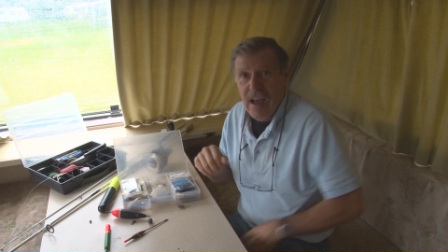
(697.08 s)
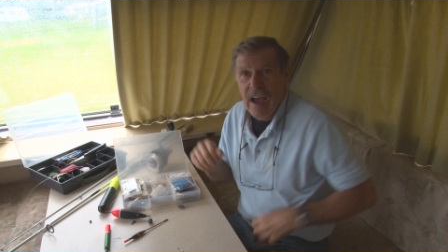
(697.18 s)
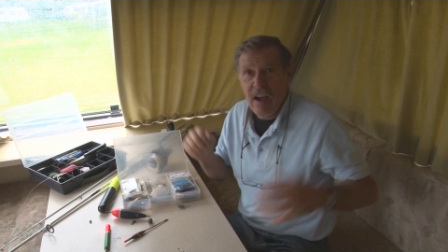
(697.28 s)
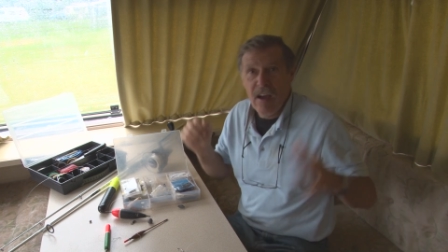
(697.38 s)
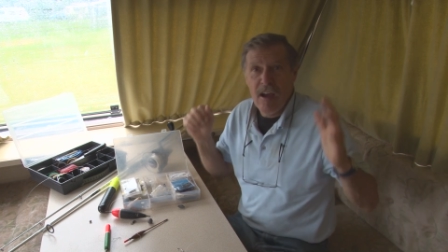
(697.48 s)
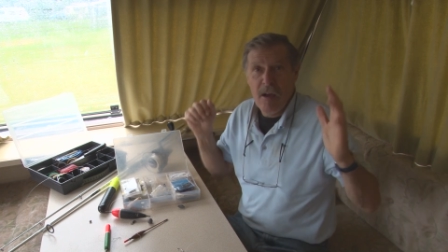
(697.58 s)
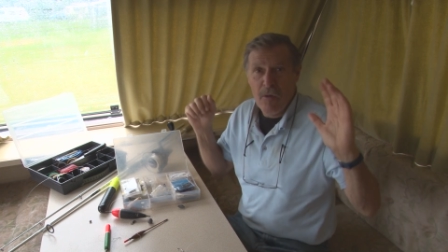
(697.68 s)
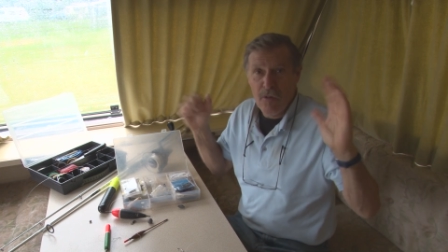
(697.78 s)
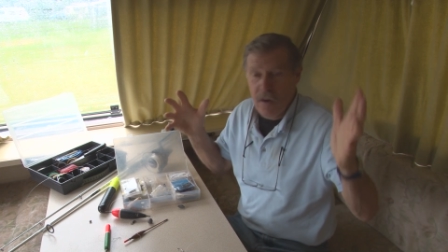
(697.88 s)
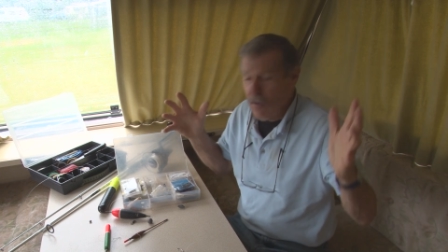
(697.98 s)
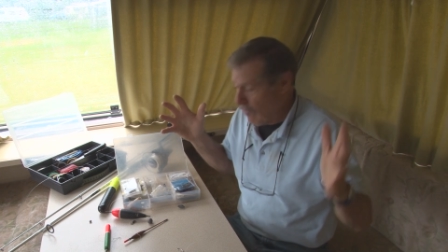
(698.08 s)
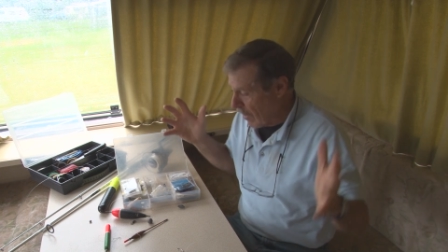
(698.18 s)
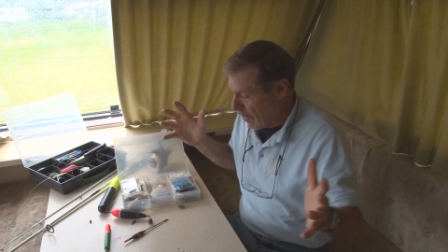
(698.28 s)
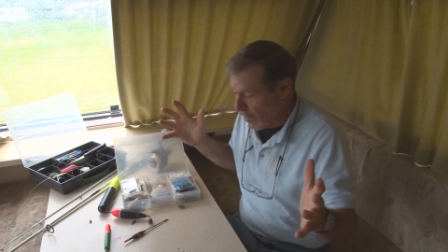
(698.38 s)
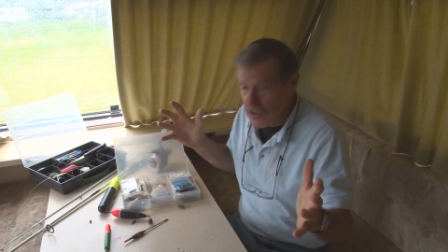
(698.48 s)
Um, I've got no
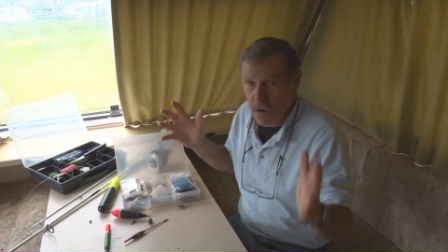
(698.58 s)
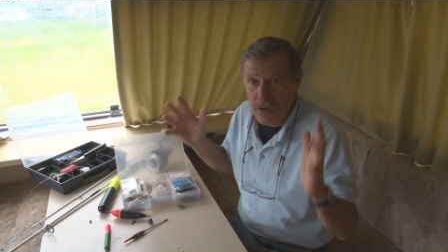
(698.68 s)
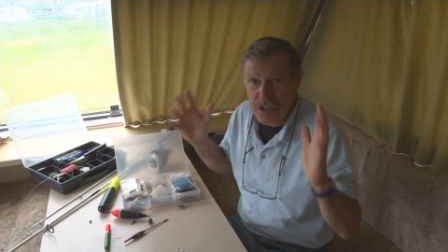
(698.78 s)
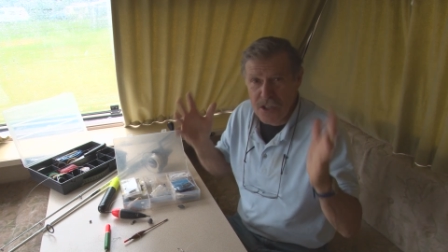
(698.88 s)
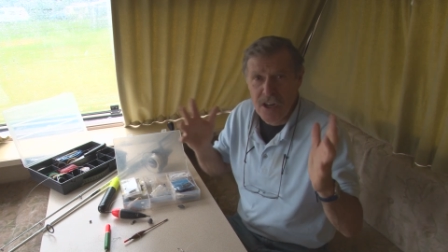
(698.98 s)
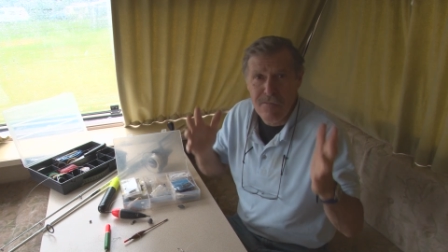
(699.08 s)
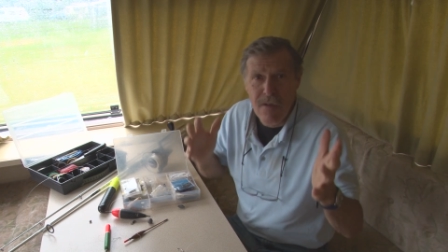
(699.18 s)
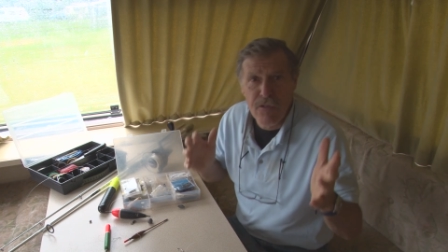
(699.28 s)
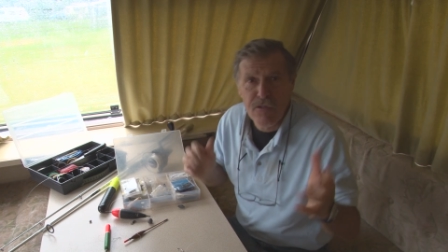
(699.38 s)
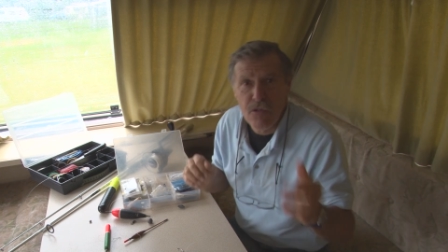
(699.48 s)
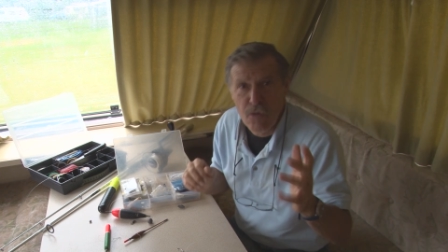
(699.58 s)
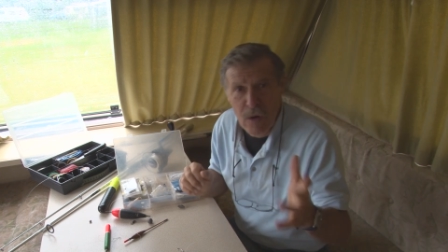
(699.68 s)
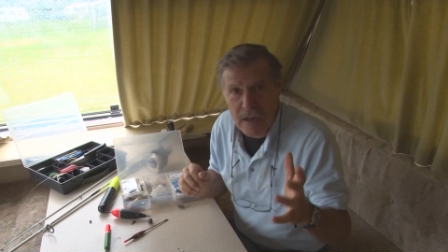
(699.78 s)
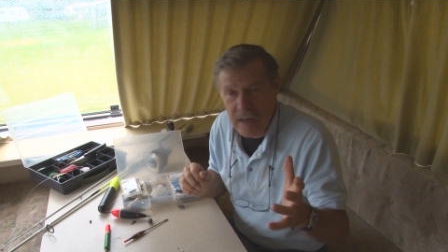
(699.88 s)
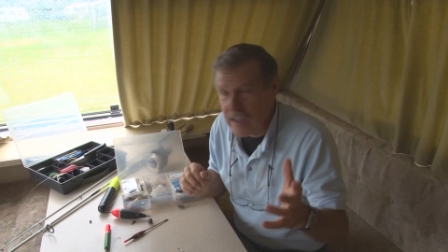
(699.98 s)
floodlights, so I'm just going to run through
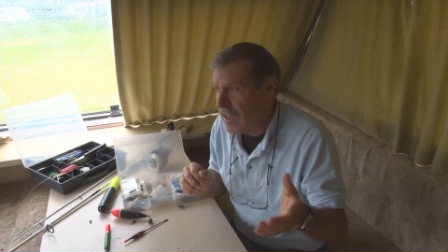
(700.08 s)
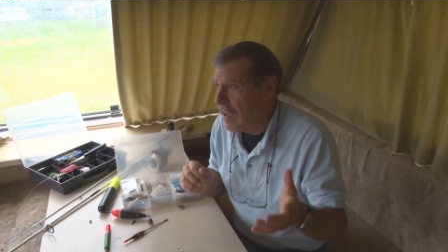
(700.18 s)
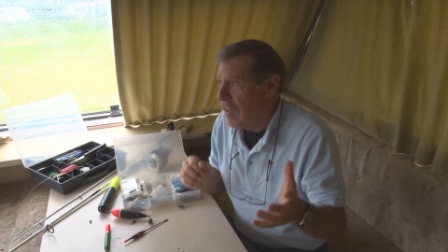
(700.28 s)
quickly.